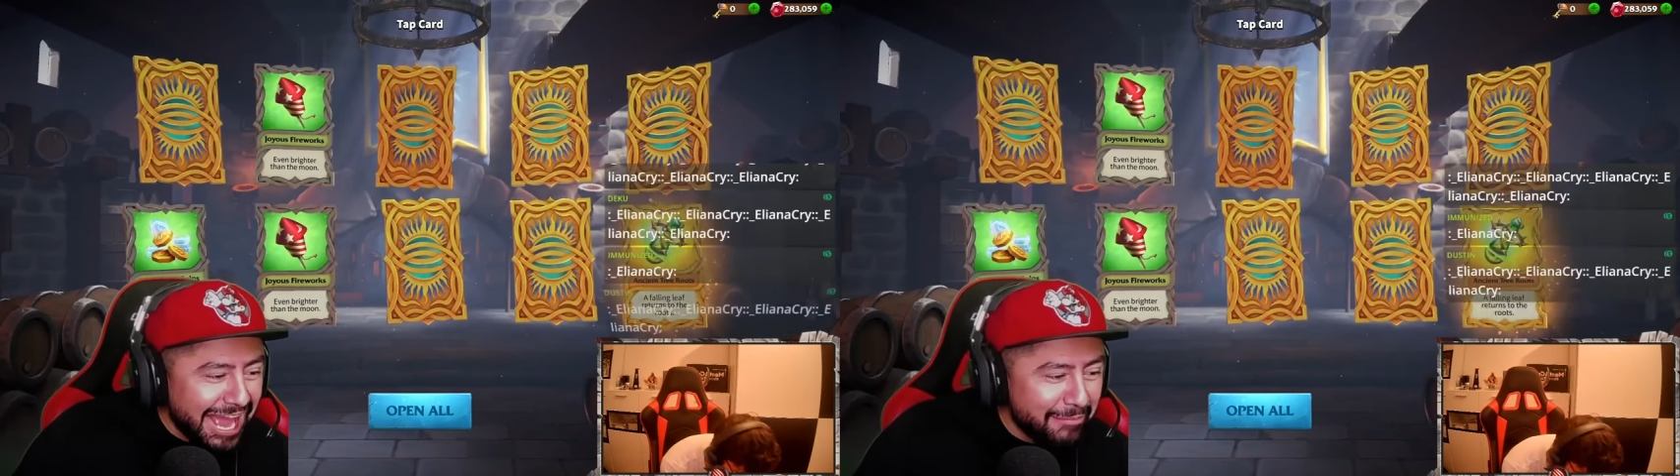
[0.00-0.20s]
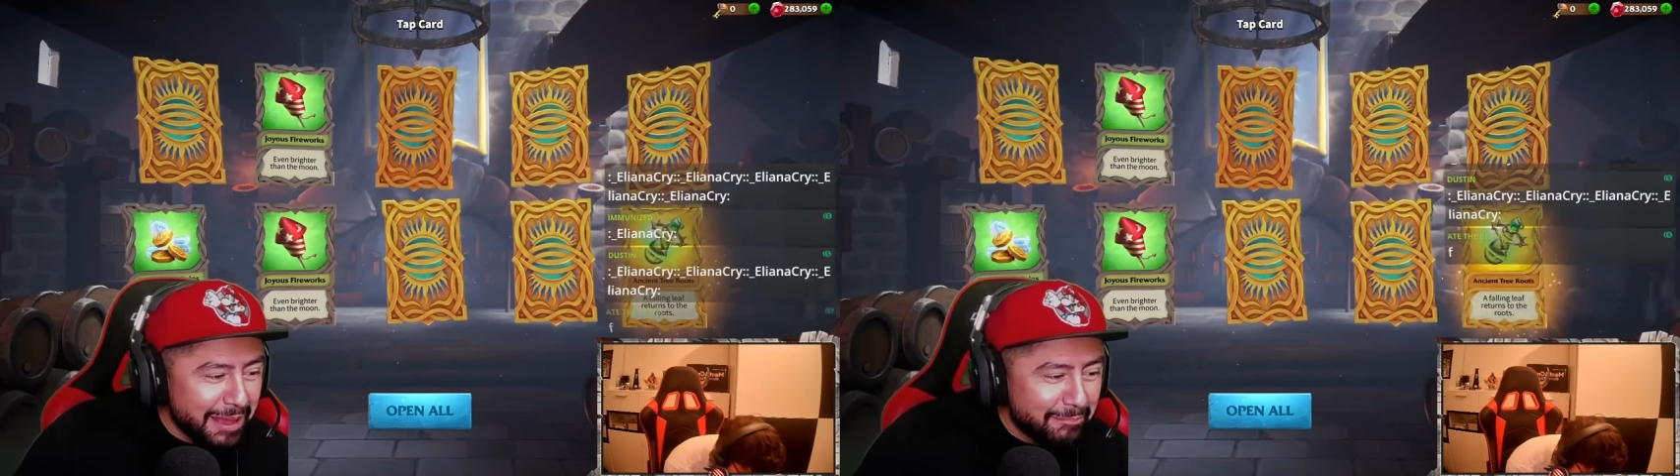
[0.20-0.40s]

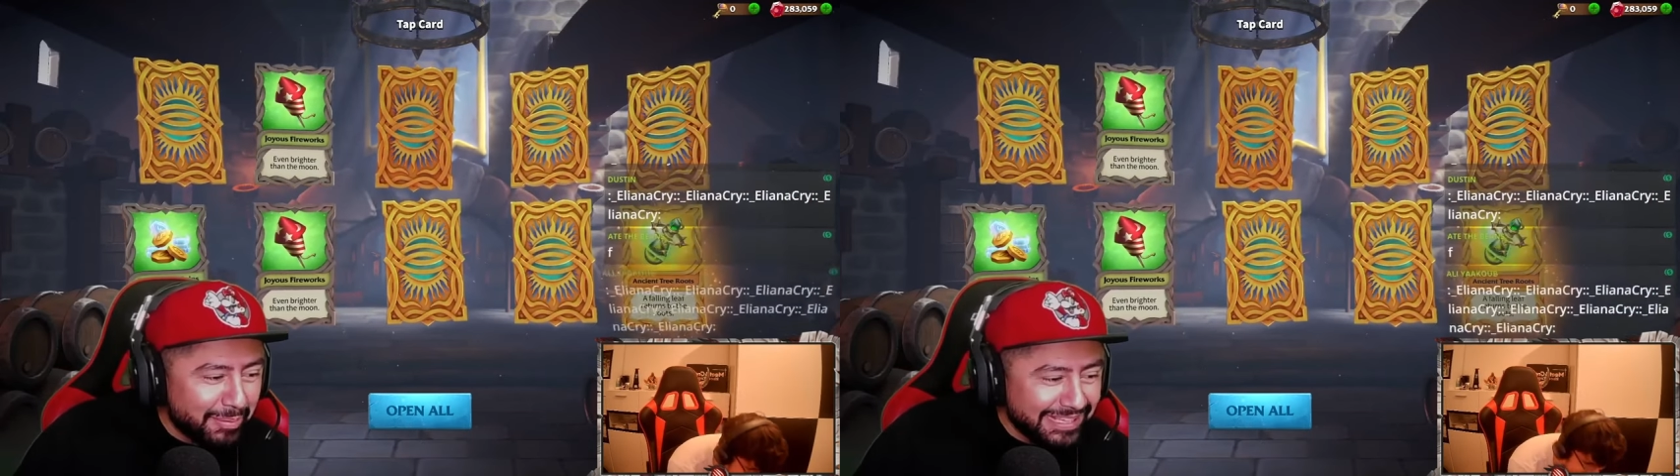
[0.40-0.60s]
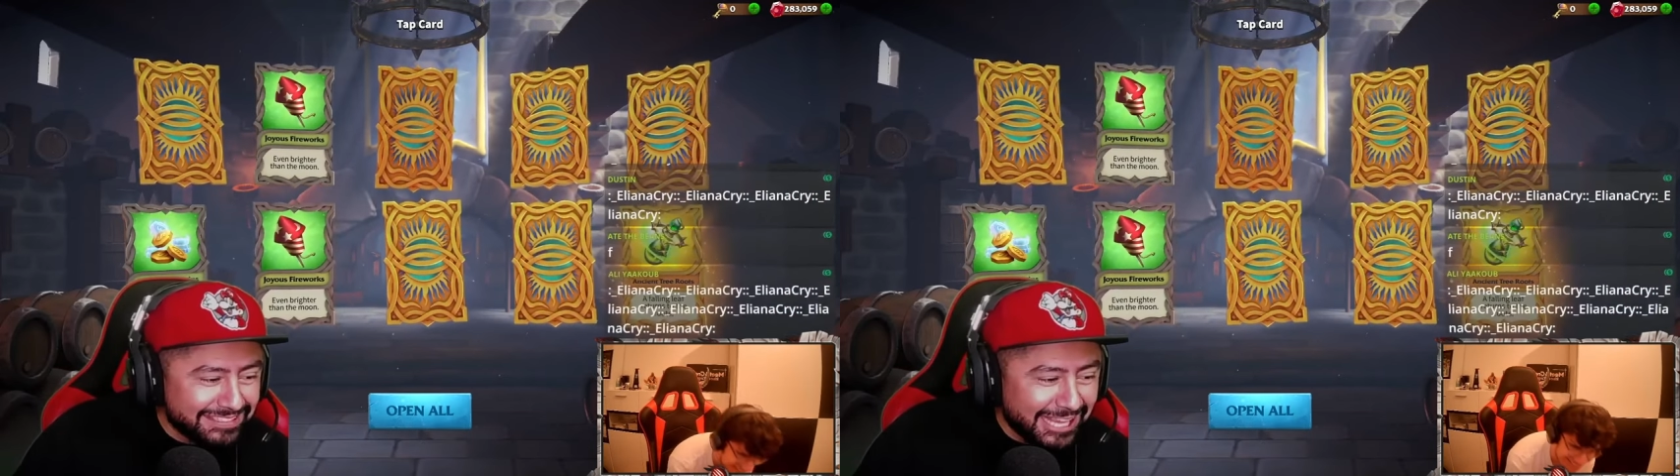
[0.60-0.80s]
ultimate
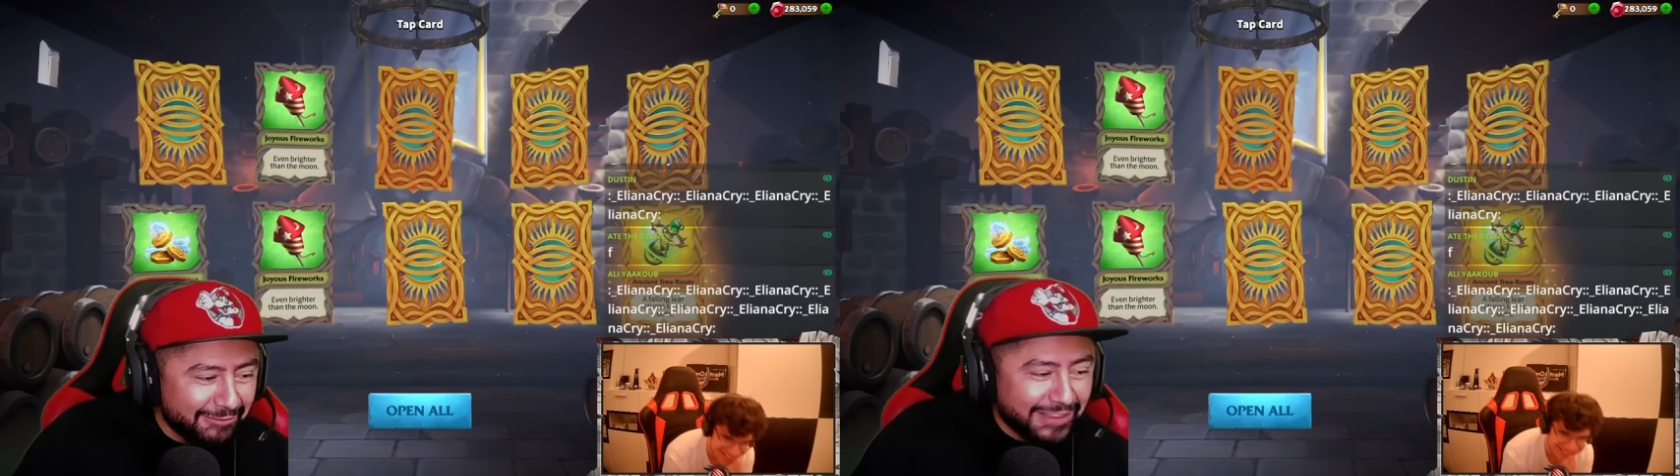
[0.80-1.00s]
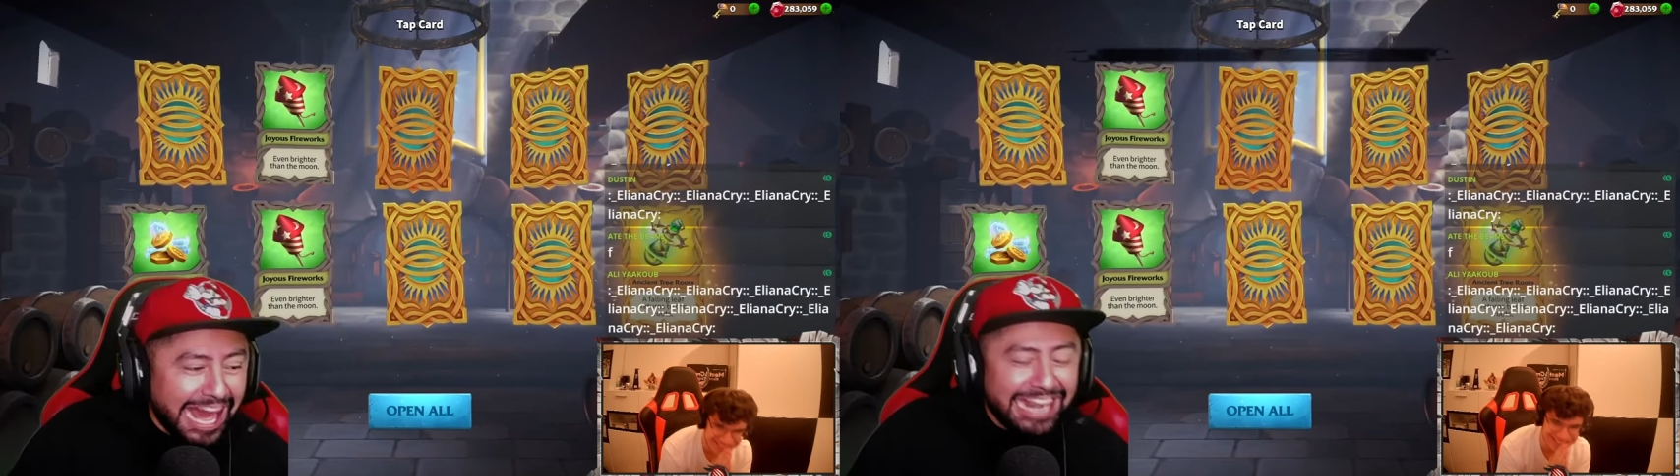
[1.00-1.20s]
Beast Slef.
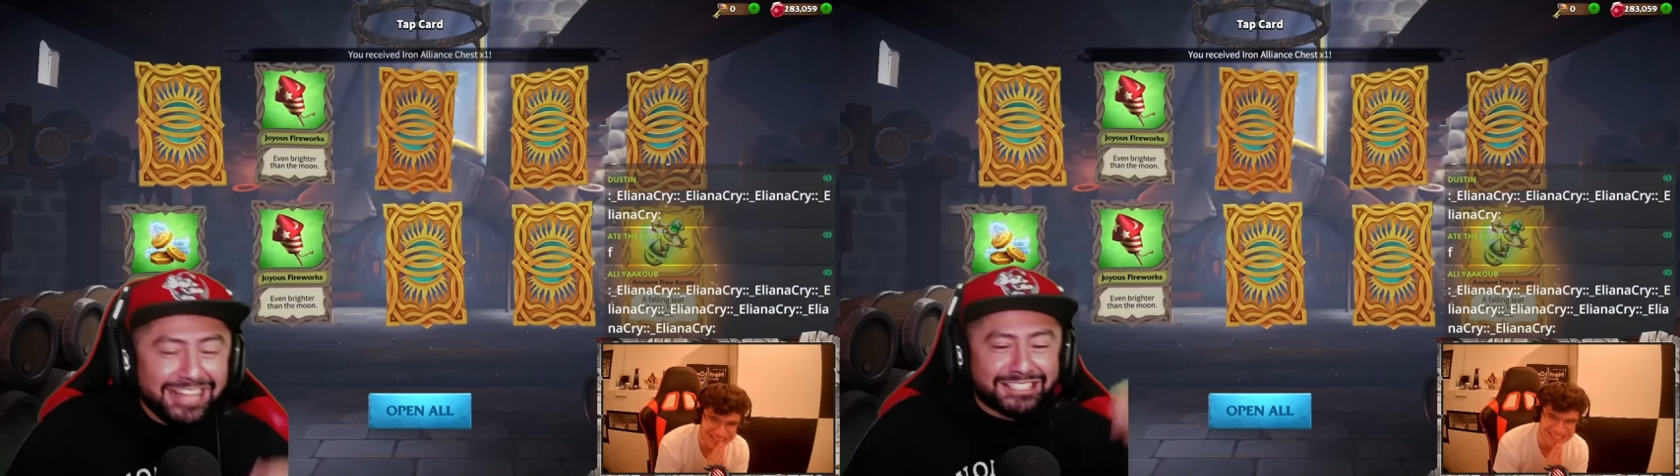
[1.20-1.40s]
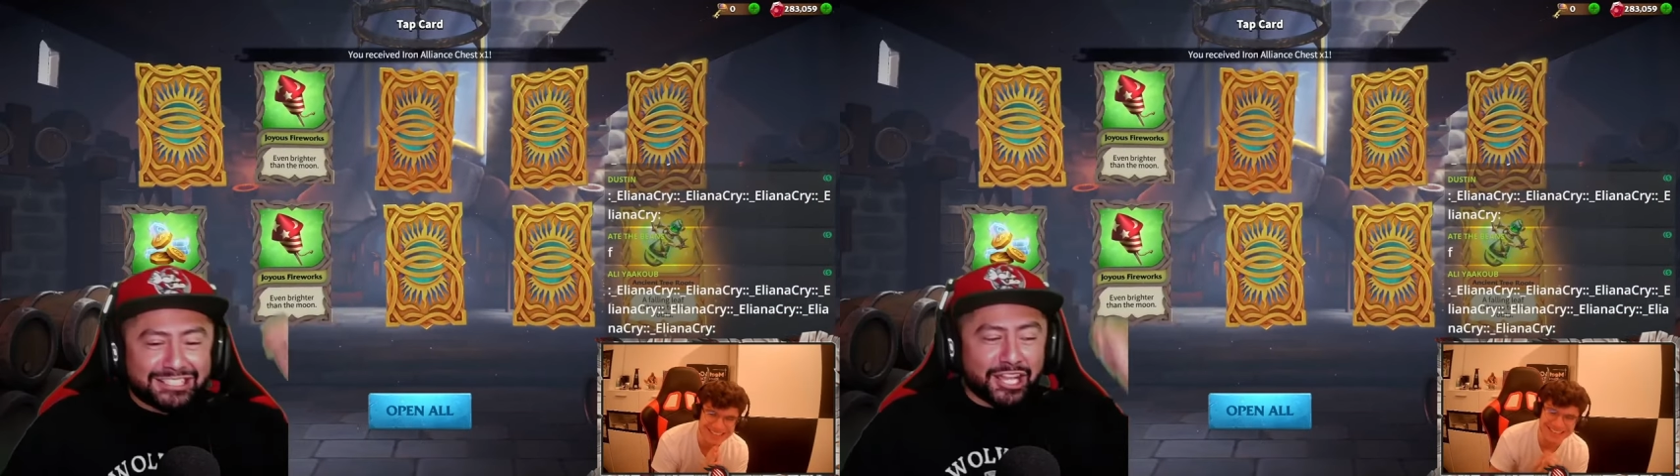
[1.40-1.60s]
That
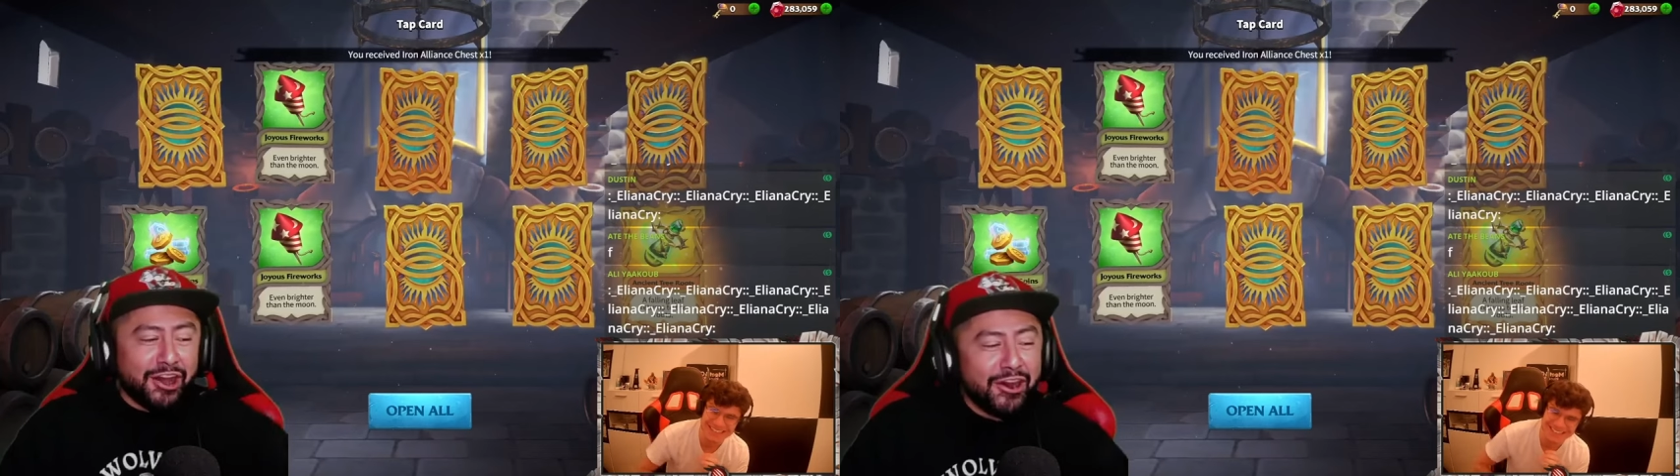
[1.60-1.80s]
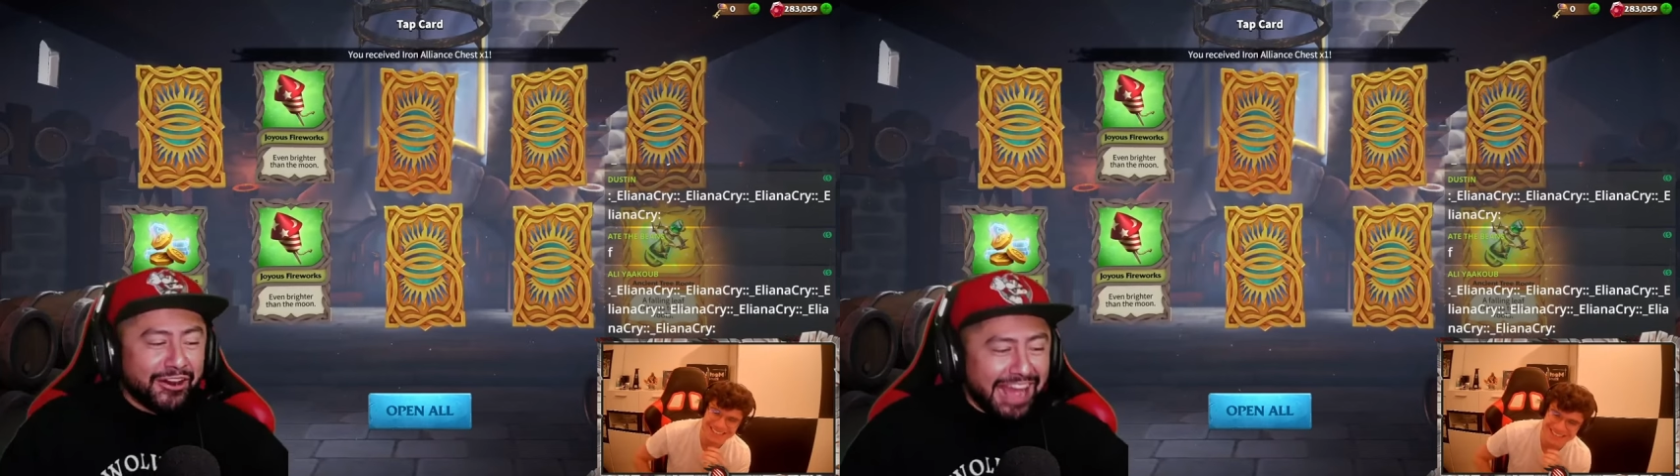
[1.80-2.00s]
is two